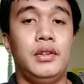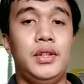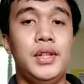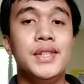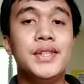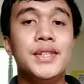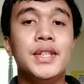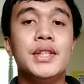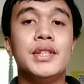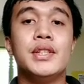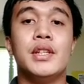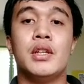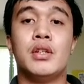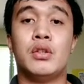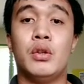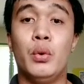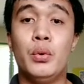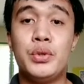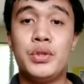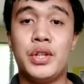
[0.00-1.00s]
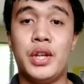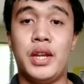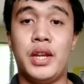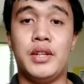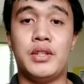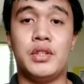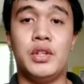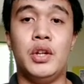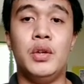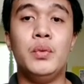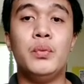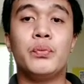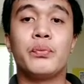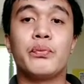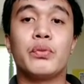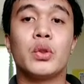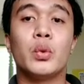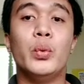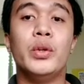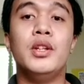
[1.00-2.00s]
This is associated
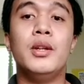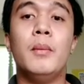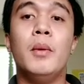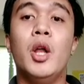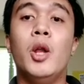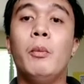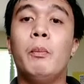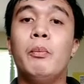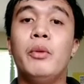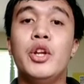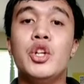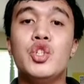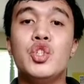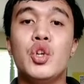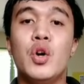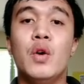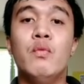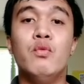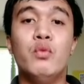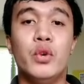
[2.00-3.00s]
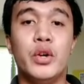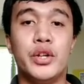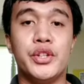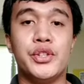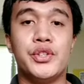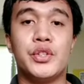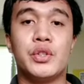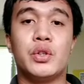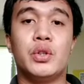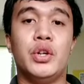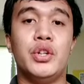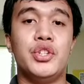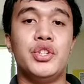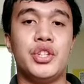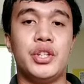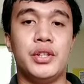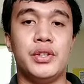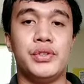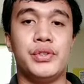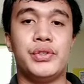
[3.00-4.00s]
with development of one's
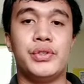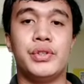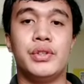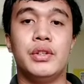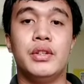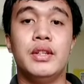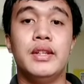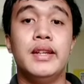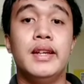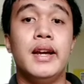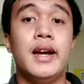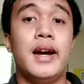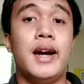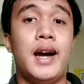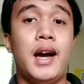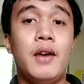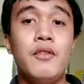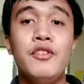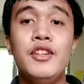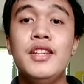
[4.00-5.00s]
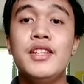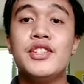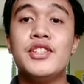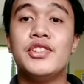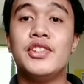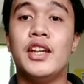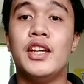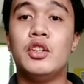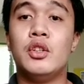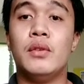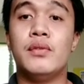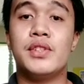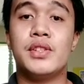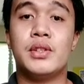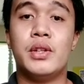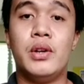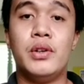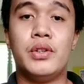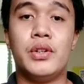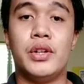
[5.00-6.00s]
conscience, having a set of
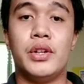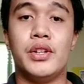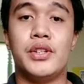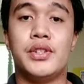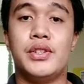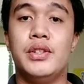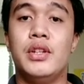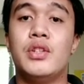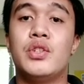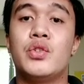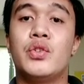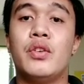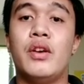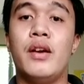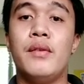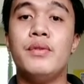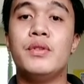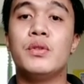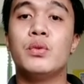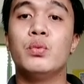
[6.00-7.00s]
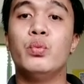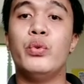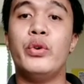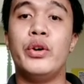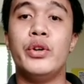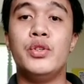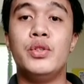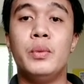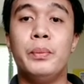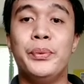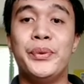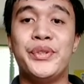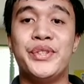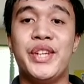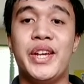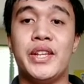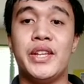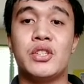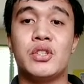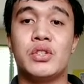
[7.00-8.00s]
standards that drives one to
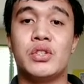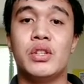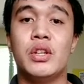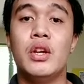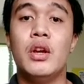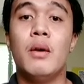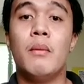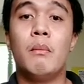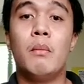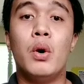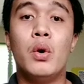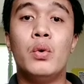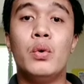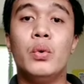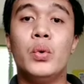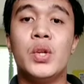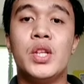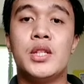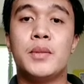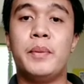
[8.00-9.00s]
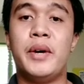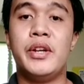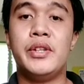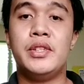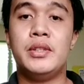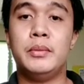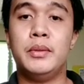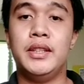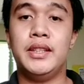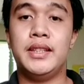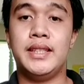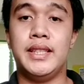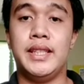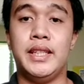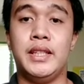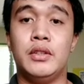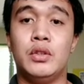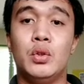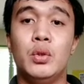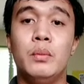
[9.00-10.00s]
possess moral
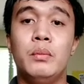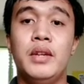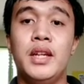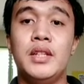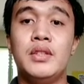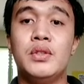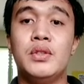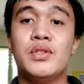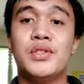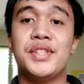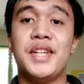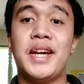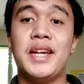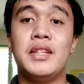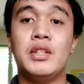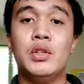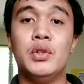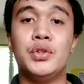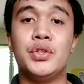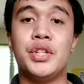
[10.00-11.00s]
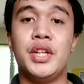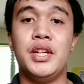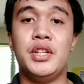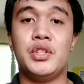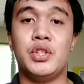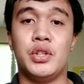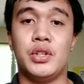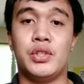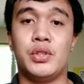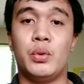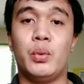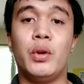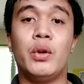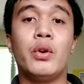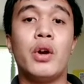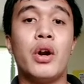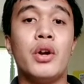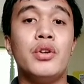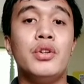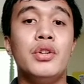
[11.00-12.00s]
responsibility to make societal changes
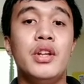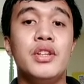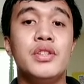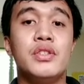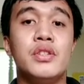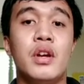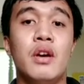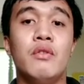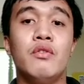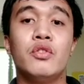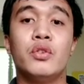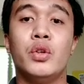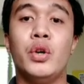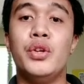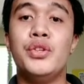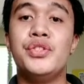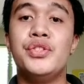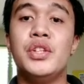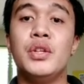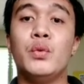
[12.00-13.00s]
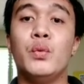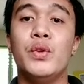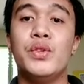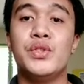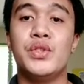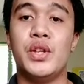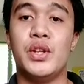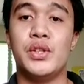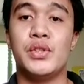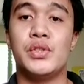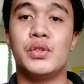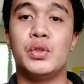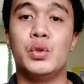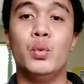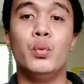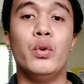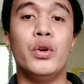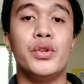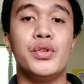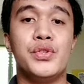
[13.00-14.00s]
regardless of consequences
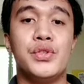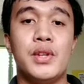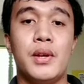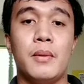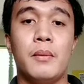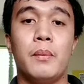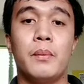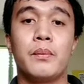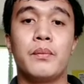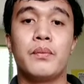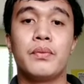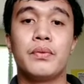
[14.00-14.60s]
to oneself.